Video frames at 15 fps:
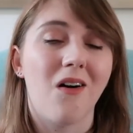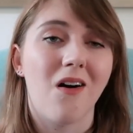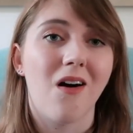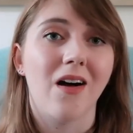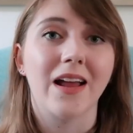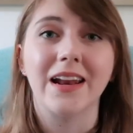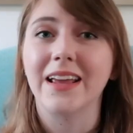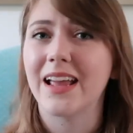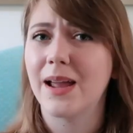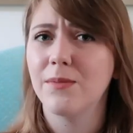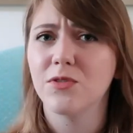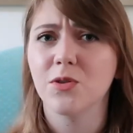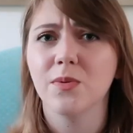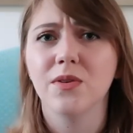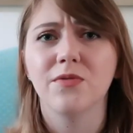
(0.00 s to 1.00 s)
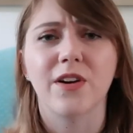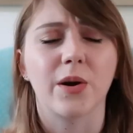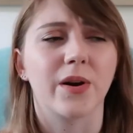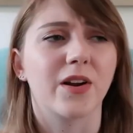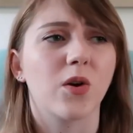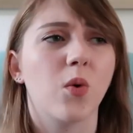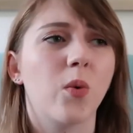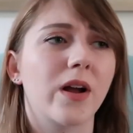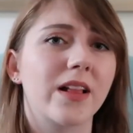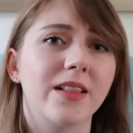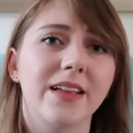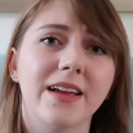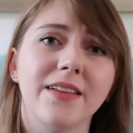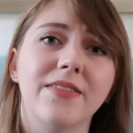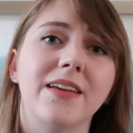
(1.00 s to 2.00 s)
all, and it came to me very
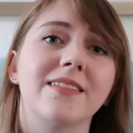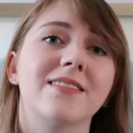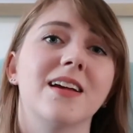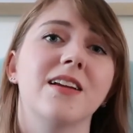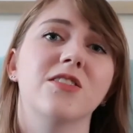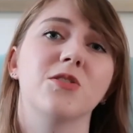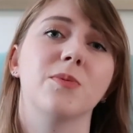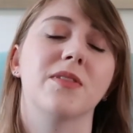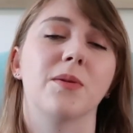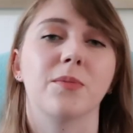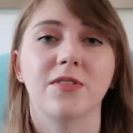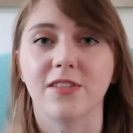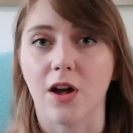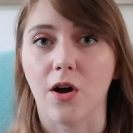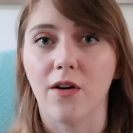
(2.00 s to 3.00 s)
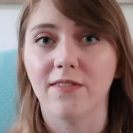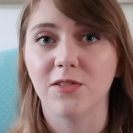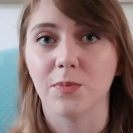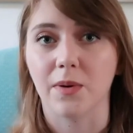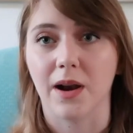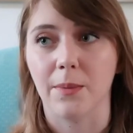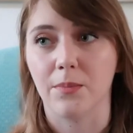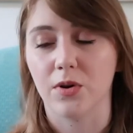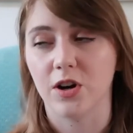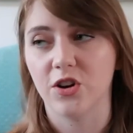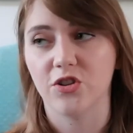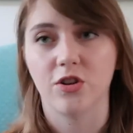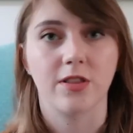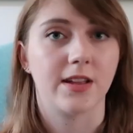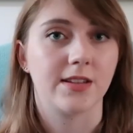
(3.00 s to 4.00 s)
quickly. They sent it to me themselves, but I'm pretty
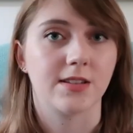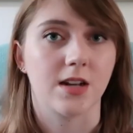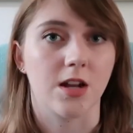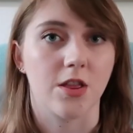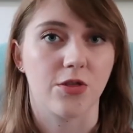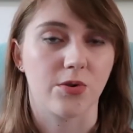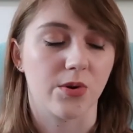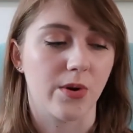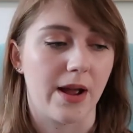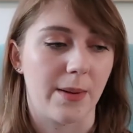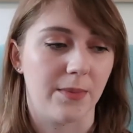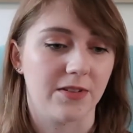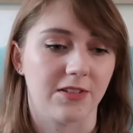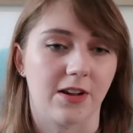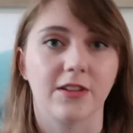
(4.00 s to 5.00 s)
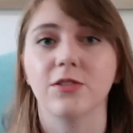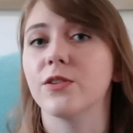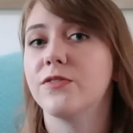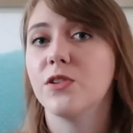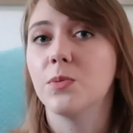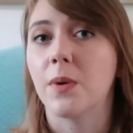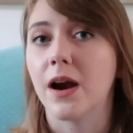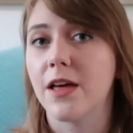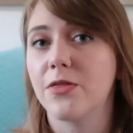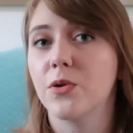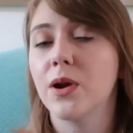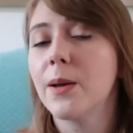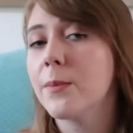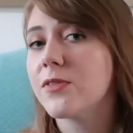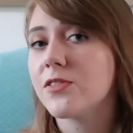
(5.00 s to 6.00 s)
sure they sent it through Amazon. So if you buy it
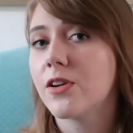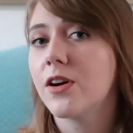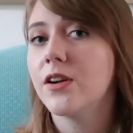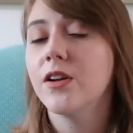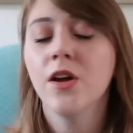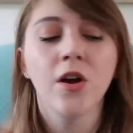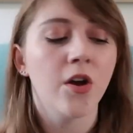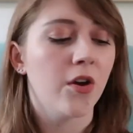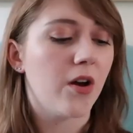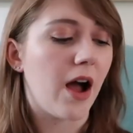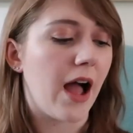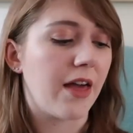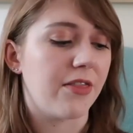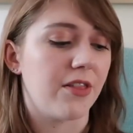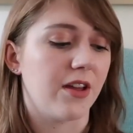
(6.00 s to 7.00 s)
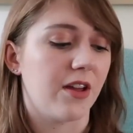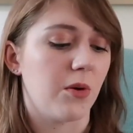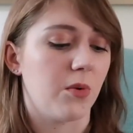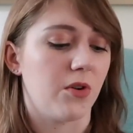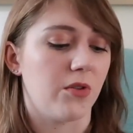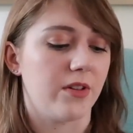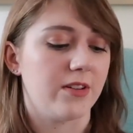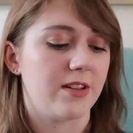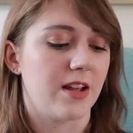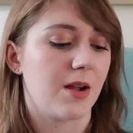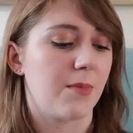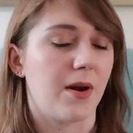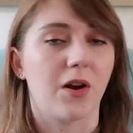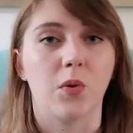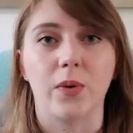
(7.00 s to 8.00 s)
through Amazon, I think it would only take
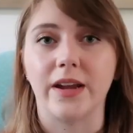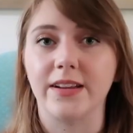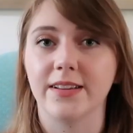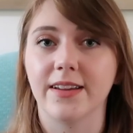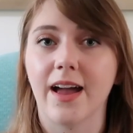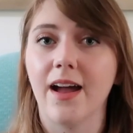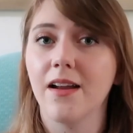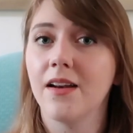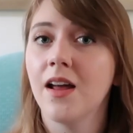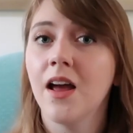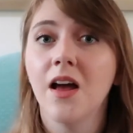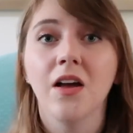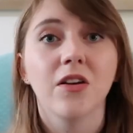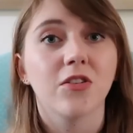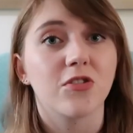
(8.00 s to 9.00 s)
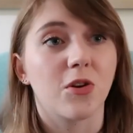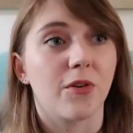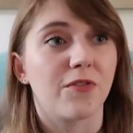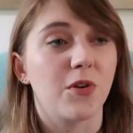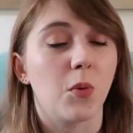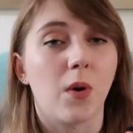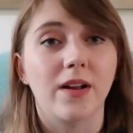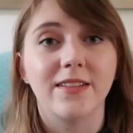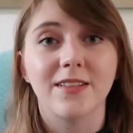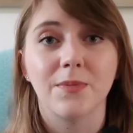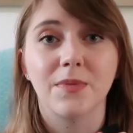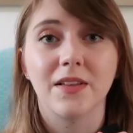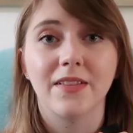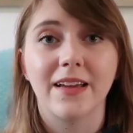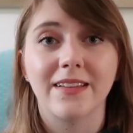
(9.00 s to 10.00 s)
about a week to get. So if you want
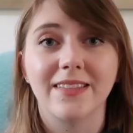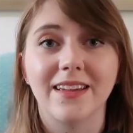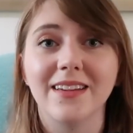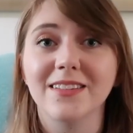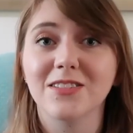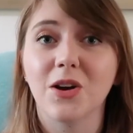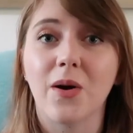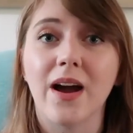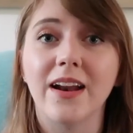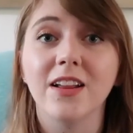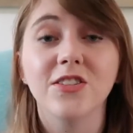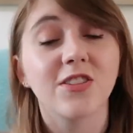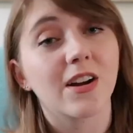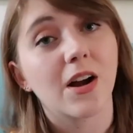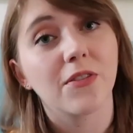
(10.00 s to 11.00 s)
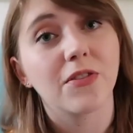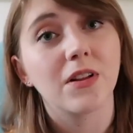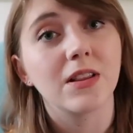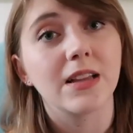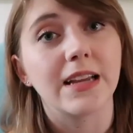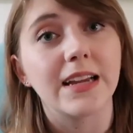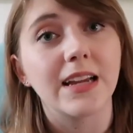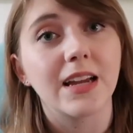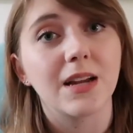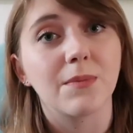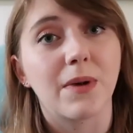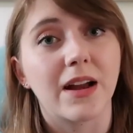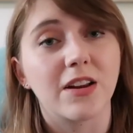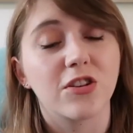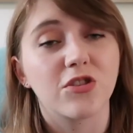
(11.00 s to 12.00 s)
something like this, go ahead and check out the link in
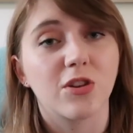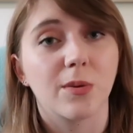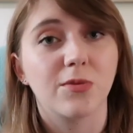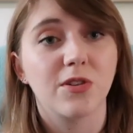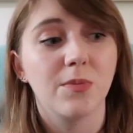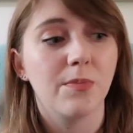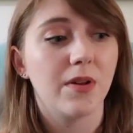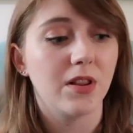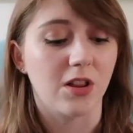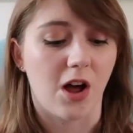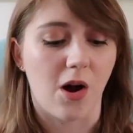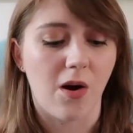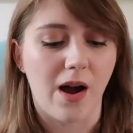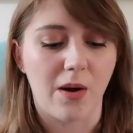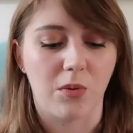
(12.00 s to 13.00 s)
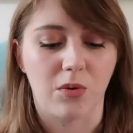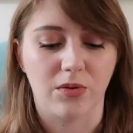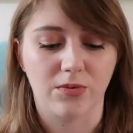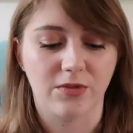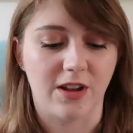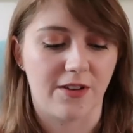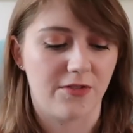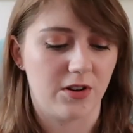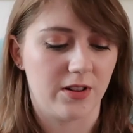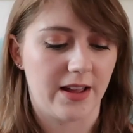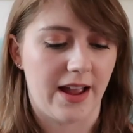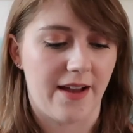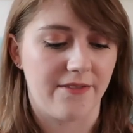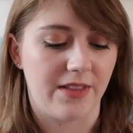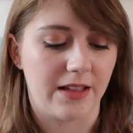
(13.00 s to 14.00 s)
my description below. I will definitely
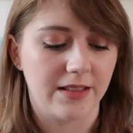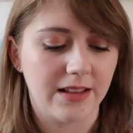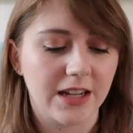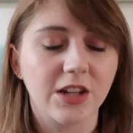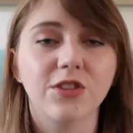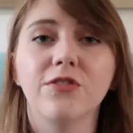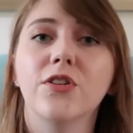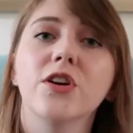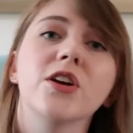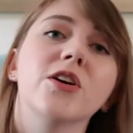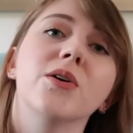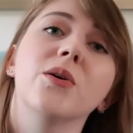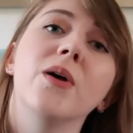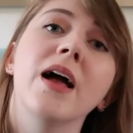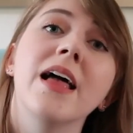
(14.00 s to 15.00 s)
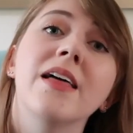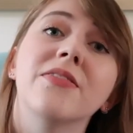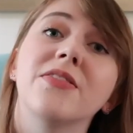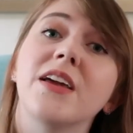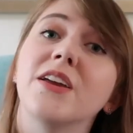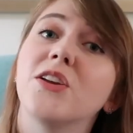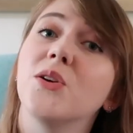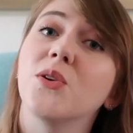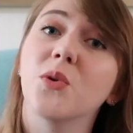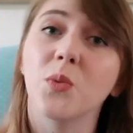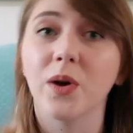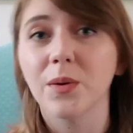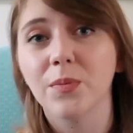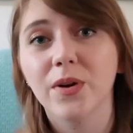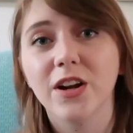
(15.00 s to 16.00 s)
have that linked for you. Thank you to
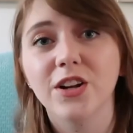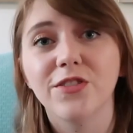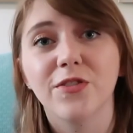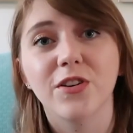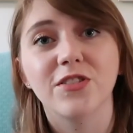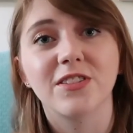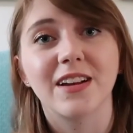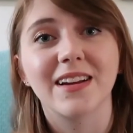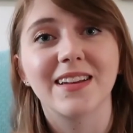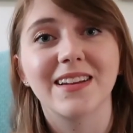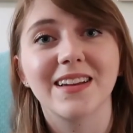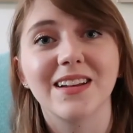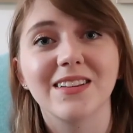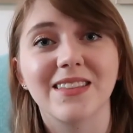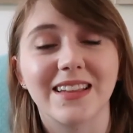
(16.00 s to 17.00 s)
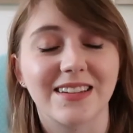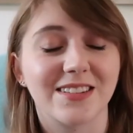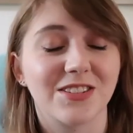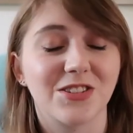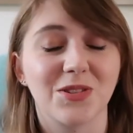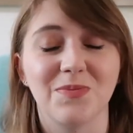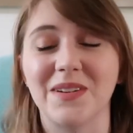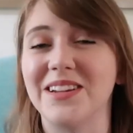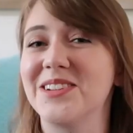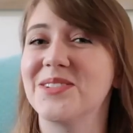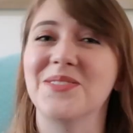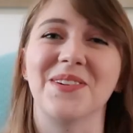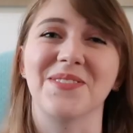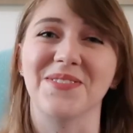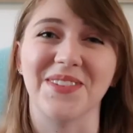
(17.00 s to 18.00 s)
WinBridge for sending this to me
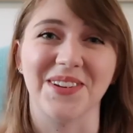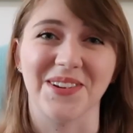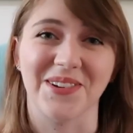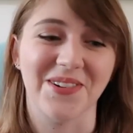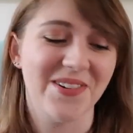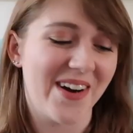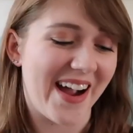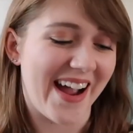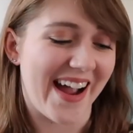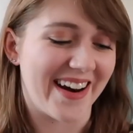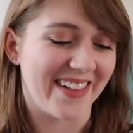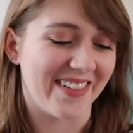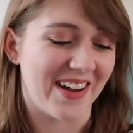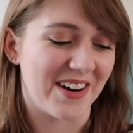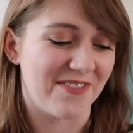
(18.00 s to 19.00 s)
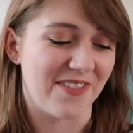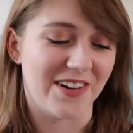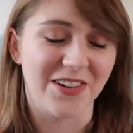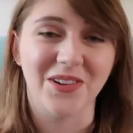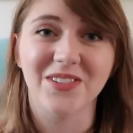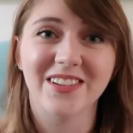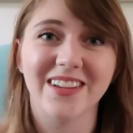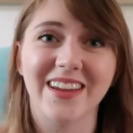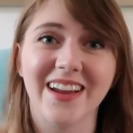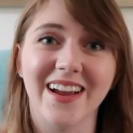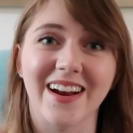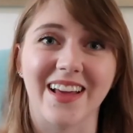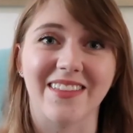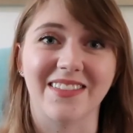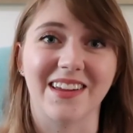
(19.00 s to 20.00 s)
to review. I had a lot of fun using it,
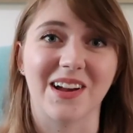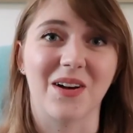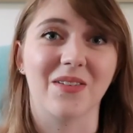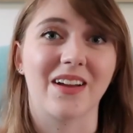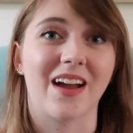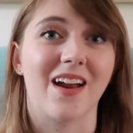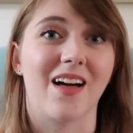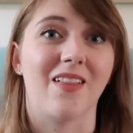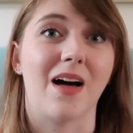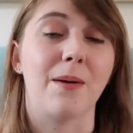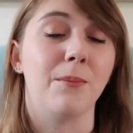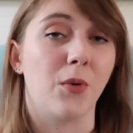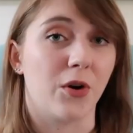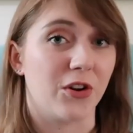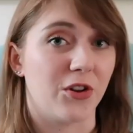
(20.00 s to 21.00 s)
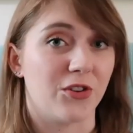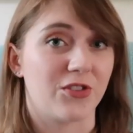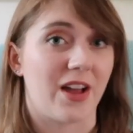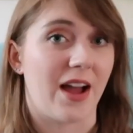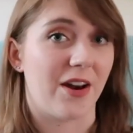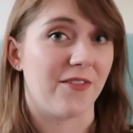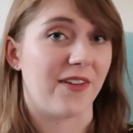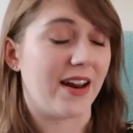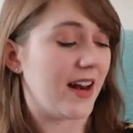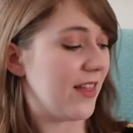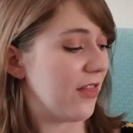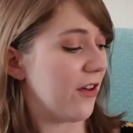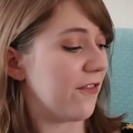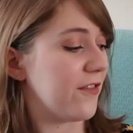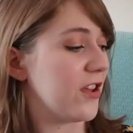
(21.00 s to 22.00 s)
and I think I'll get a lot more use out of it
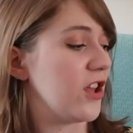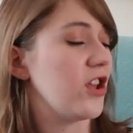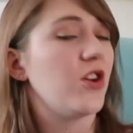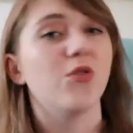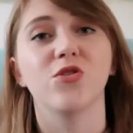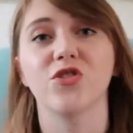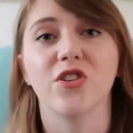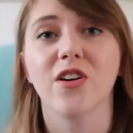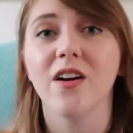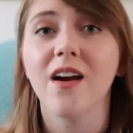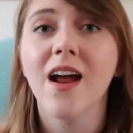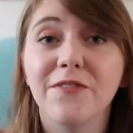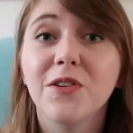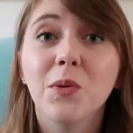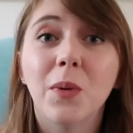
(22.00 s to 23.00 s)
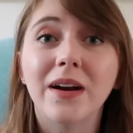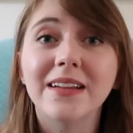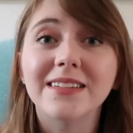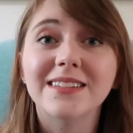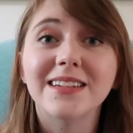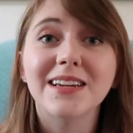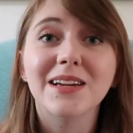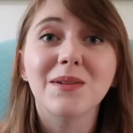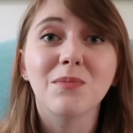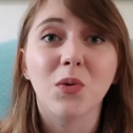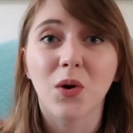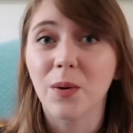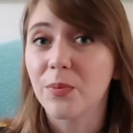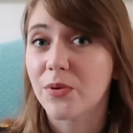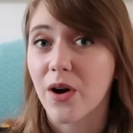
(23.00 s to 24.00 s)
in the future. If you want to see
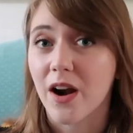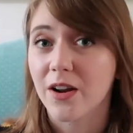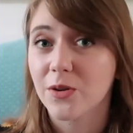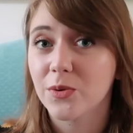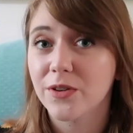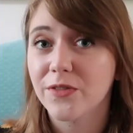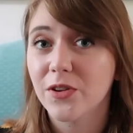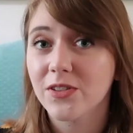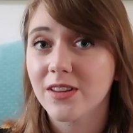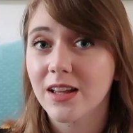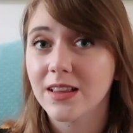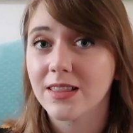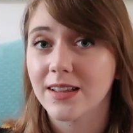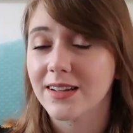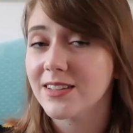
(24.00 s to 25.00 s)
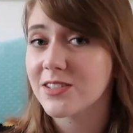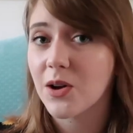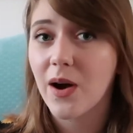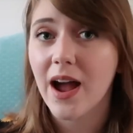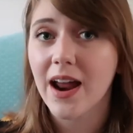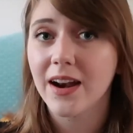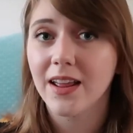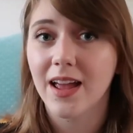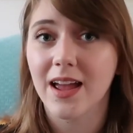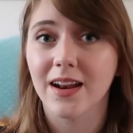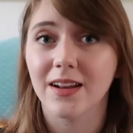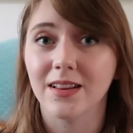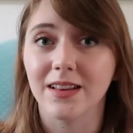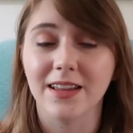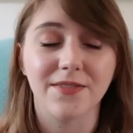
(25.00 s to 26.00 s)
more product reviews like this, go ahead
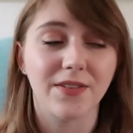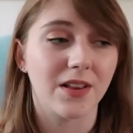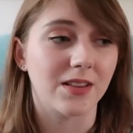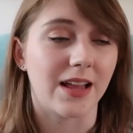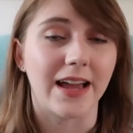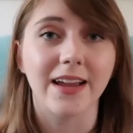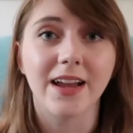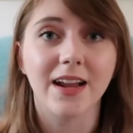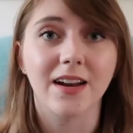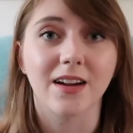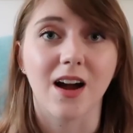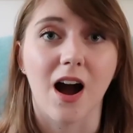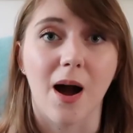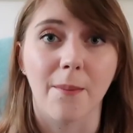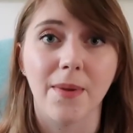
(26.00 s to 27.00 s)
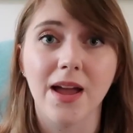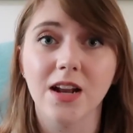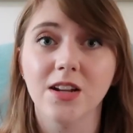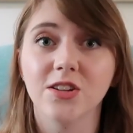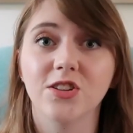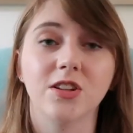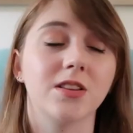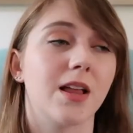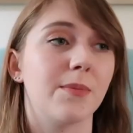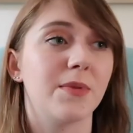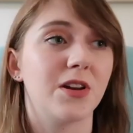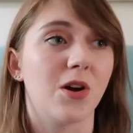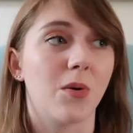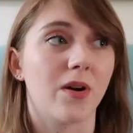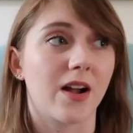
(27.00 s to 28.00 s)
and leave a like and a comment to let me
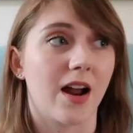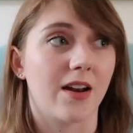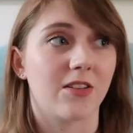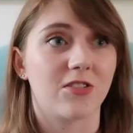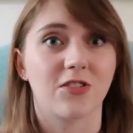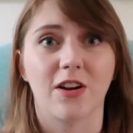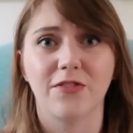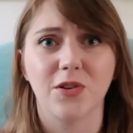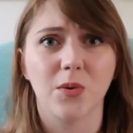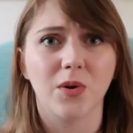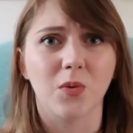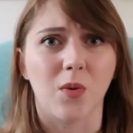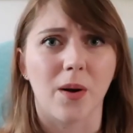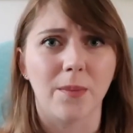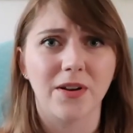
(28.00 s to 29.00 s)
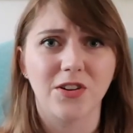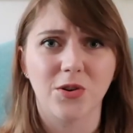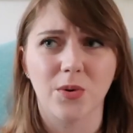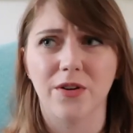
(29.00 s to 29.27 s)
know what kind of stuff you would want me to